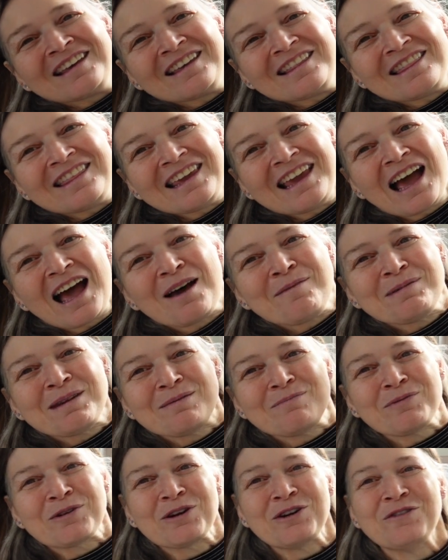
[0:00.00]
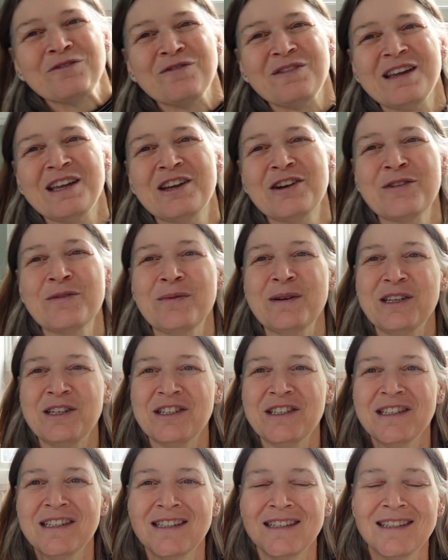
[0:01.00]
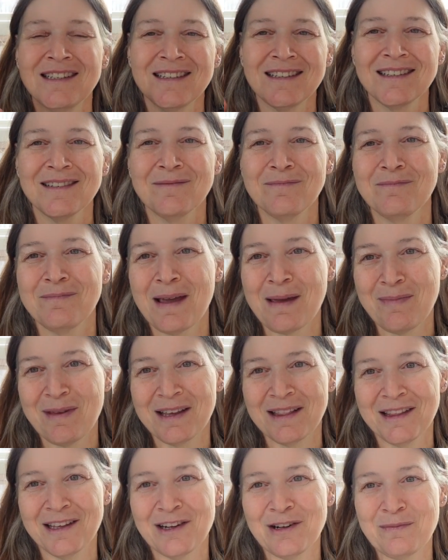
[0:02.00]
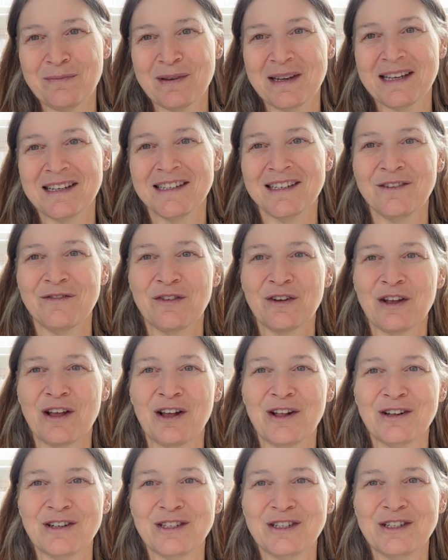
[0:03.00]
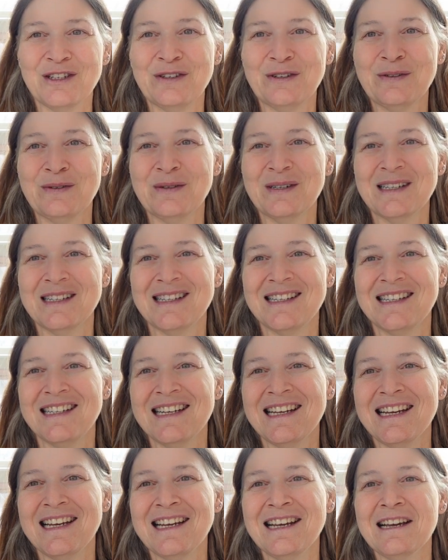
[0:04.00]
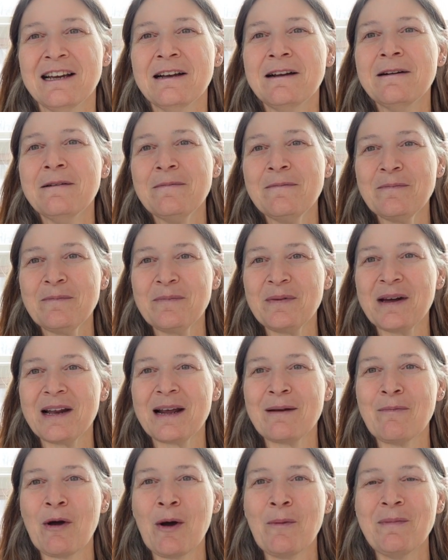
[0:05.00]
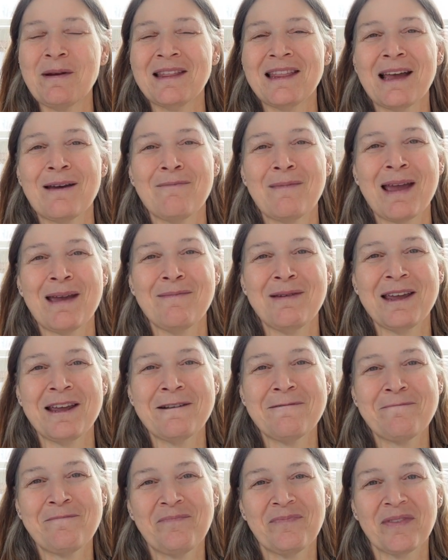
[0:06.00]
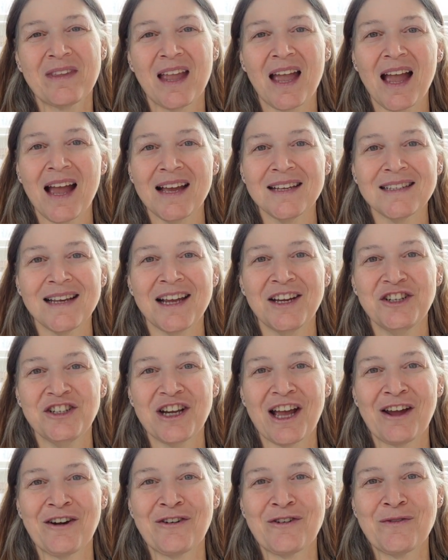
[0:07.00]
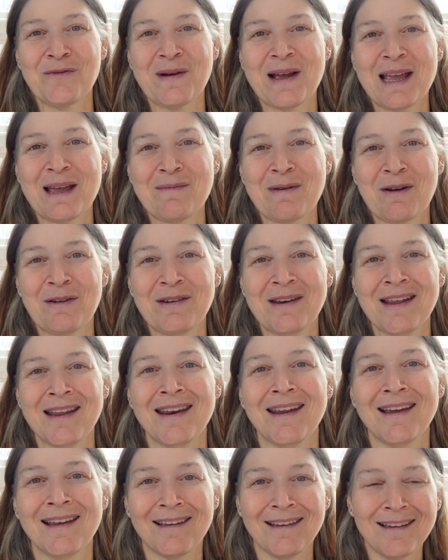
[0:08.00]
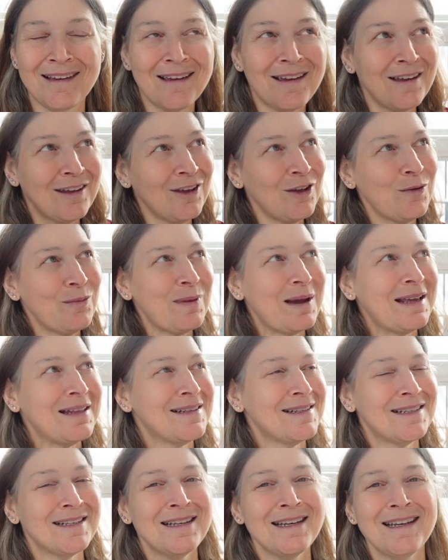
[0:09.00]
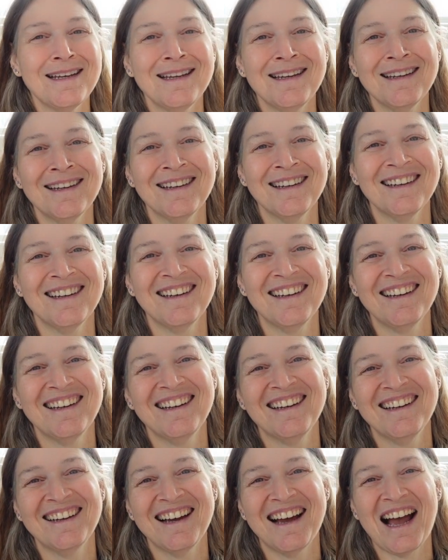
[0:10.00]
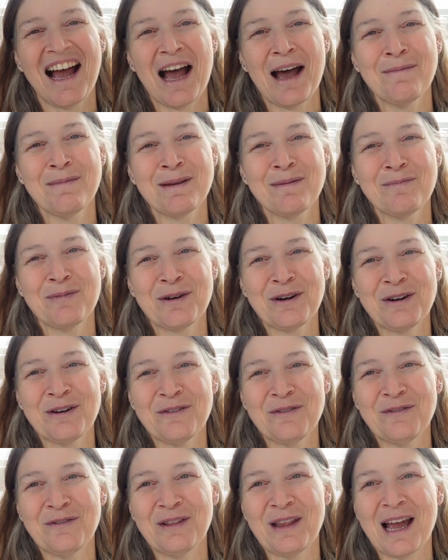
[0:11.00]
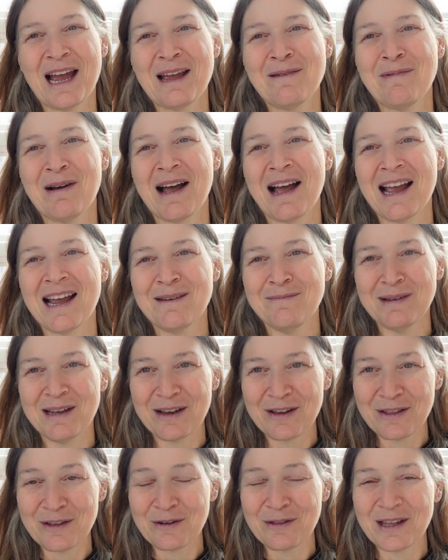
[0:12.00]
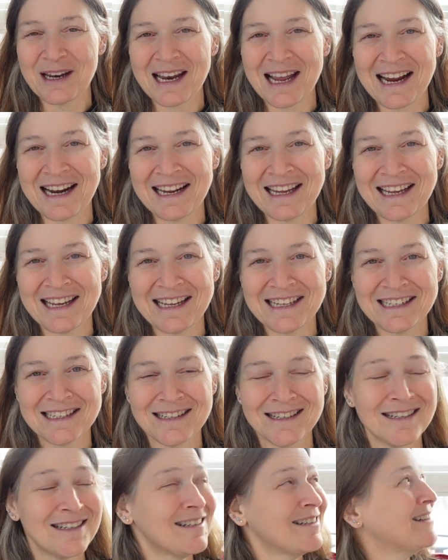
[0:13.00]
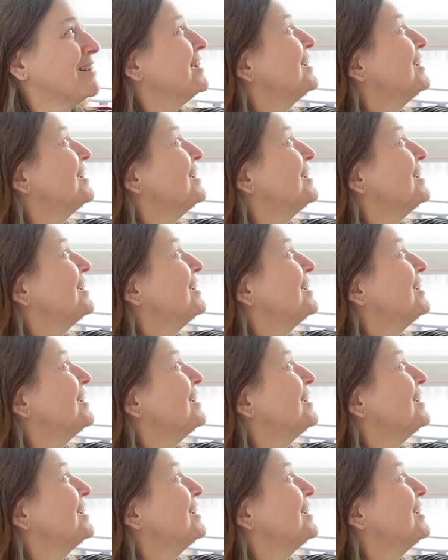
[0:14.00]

the hummingbird feeder, which is maybe a little bit difficult to see, but I'm hoping that maybe as I chatter away about knitting, you might see a hummingbird fly behind me, although the lighting isn't